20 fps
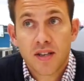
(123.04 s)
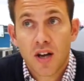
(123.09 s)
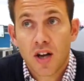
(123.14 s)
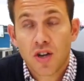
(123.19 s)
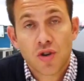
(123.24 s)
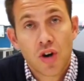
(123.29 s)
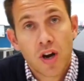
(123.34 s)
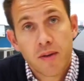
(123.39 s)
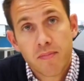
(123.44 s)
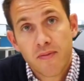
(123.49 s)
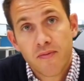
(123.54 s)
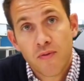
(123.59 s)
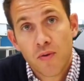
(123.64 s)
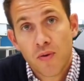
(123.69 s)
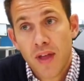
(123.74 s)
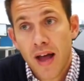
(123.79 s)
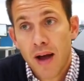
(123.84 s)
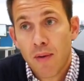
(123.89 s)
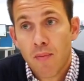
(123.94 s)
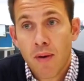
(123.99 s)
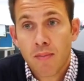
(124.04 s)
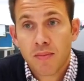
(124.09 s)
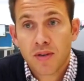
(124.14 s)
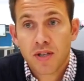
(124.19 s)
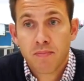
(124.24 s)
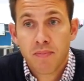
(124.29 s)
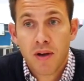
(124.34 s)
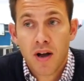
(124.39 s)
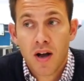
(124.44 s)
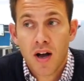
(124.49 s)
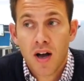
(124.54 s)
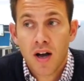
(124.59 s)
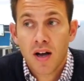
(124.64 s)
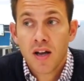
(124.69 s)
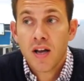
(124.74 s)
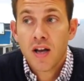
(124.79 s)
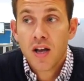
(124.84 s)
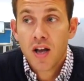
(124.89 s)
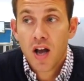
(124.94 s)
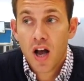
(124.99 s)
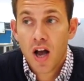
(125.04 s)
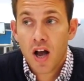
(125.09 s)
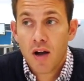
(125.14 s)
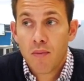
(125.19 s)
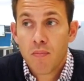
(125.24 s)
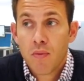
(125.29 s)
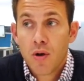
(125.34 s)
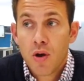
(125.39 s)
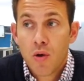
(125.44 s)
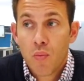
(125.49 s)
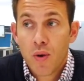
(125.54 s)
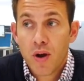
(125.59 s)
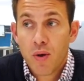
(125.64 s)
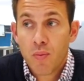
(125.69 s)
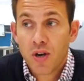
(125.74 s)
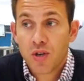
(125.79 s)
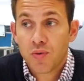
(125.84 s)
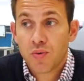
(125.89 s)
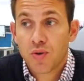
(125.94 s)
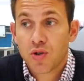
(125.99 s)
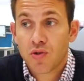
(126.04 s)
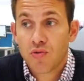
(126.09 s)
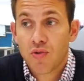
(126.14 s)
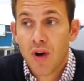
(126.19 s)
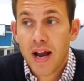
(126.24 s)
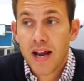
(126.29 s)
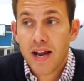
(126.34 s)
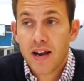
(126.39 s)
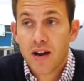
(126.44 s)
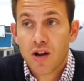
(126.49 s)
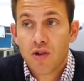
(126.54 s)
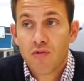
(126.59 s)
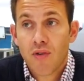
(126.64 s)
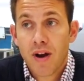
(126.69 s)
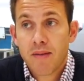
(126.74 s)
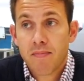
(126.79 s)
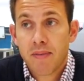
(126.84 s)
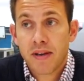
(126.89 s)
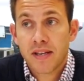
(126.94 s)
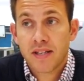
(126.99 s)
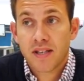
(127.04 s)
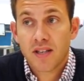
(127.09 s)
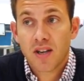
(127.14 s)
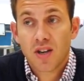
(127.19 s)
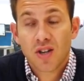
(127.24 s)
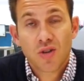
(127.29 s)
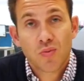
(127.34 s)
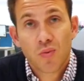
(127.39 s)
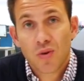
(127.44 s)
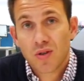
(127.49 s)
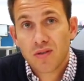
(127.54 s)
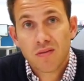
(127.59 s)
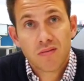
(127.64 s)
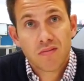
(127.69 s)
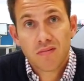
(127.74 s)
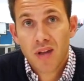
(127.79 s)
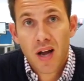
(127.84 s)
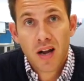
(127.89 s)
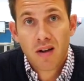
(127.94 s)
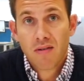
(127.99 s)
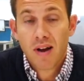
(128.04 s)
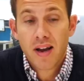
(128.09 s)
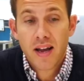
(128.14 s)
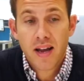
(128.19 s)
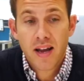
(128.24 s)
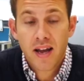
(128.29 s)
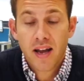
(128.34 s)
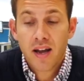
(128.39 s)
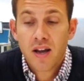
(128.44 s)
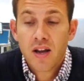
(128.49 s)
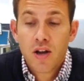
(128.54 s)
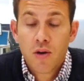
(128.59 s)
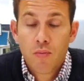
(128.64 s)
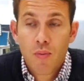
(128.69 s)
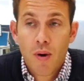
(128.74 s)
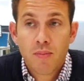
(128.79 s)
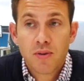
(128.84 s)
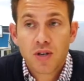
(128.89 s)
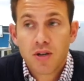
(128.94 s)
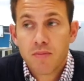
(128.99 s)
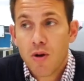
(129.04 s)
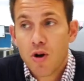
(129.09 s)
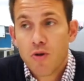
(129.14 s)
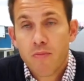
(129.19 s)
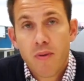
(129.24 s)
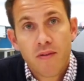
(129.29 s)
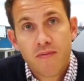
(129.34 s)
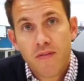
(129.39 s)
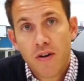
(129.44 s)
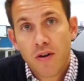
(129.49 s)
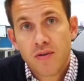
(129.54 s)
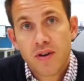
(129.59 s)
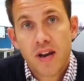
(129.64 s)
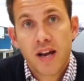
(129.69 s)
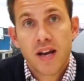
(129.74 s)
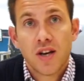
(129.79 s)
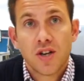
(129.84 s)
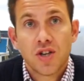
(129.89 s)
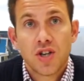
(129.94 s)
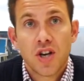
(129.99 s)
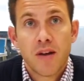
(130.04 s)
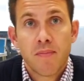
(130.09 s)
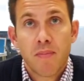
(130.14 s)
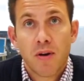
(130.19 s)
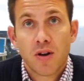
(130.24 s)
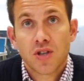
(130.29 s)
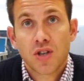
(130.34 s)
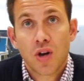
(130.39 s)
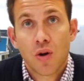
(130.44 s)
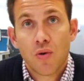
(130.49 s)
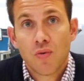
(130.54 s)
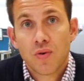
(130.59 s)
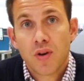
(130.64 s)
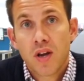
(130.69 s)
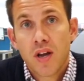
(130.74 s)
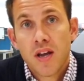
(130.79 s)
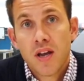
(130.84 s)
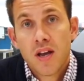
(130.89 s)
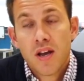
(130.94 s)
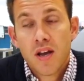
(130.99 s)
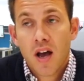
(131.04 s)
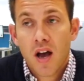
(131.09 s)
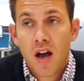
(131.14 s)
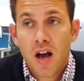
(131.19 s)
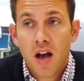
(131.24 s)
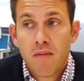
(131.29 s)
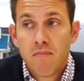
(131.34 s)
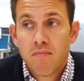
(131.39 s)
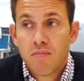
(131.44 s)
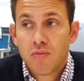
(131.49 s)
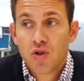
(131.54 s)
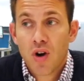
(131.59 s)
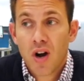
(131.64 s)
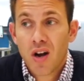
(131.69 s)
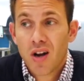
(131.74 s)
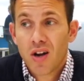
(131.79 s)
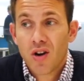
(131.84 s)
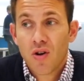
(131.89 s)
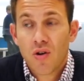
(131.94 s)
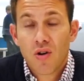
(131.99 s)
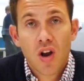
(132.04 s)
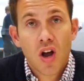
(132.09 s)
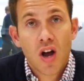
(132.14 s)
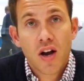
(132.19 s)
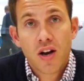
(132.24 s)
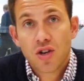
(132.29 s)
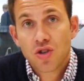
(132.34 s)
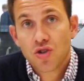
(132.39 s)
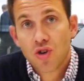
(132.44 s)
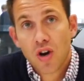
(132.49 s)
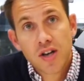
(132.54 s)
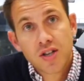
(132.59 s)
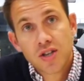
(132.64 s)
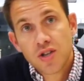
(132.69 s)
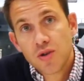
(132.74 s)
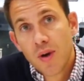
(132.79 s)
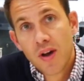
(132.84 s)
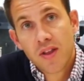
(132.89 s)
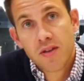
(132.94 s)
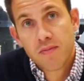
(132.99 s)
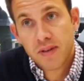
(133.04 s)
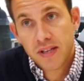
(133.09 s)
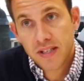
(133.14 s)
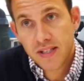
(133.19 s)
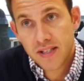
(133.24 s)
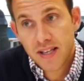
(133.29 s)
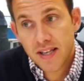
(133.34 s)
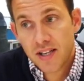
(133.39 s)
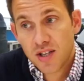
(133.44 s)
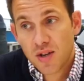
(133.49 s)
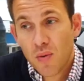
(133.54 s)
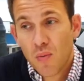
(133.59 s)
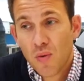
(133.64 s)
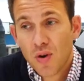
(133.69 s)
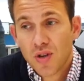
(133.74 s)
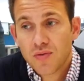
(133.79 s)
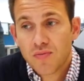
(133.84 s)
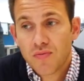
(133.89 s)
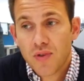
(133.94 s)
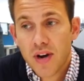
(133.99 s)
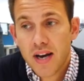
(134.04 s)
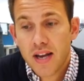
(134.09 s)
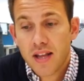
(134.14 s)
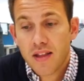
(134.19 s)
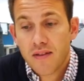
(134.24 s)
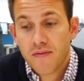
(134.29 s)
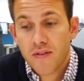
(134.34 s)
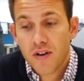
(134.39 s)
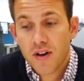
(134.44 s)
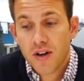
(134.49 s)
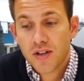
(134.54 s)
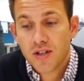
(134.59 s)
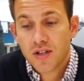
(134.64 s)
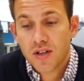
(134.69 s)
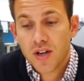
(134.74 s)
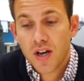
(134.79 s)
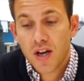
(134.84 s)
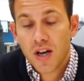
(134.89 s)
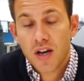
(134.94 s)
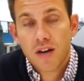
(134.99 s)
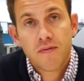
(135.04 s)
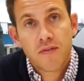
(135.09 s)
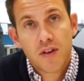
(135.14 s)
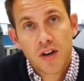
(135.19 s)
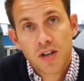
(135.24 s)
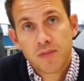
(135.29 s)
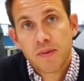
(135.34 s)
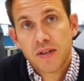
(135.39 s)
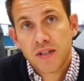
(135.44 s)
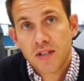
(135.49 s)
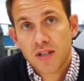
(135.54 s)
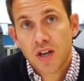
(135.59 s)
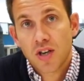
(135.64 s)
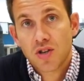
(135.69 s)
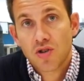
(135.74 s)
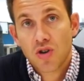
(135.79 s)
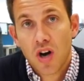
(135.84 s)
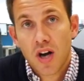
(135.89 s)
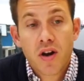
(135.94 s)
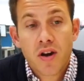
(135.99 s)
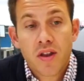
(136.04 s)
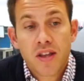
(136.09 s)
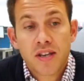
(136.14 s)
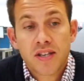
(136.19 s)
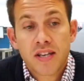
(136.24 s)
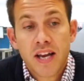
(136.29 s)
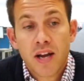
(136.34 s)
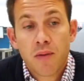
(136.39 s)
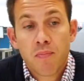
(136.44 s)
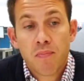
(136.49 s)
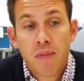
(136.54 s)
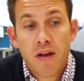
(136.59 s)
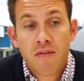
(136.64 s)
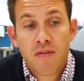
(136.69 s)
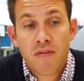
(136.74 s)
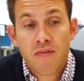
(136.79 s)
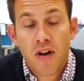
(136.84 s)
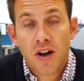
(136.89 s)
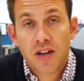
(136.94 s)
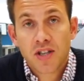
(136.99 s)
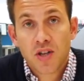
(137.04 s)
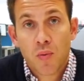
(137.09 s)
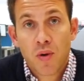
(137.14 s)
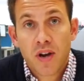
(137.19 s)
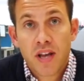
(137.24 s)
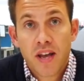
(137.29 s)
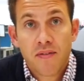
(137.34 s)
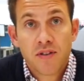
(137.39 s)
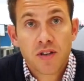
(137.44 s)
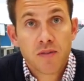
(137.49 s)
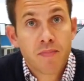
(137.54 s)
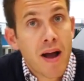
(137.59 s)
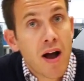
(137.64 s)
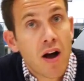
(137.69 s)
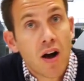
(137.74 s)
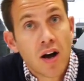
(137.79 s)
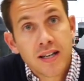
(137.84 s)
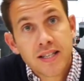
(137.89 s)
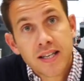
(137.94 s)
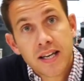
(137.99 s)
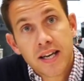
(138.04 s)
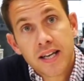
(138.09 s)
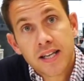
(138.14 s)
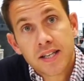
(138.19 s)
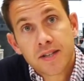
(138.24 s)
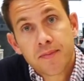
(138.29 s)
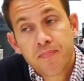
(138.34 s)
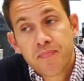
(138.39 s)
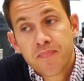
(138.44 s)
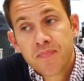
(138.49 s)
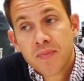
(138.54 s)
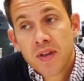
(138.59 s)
that I tried before that. One was a bar, which was great and a great business. I just wasn't that great at it. One was a mobile phone dealership. I sold trunking online and tried to do other businesses. So it wasn't really the first business I tried. The second bit of advice I want to give is about ideas.